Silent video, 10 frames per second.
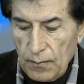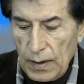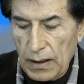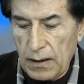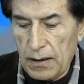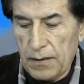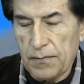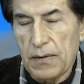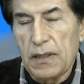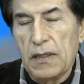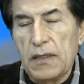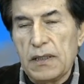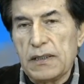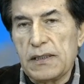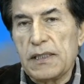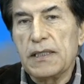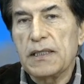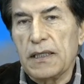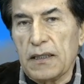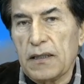uh,
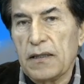seeking,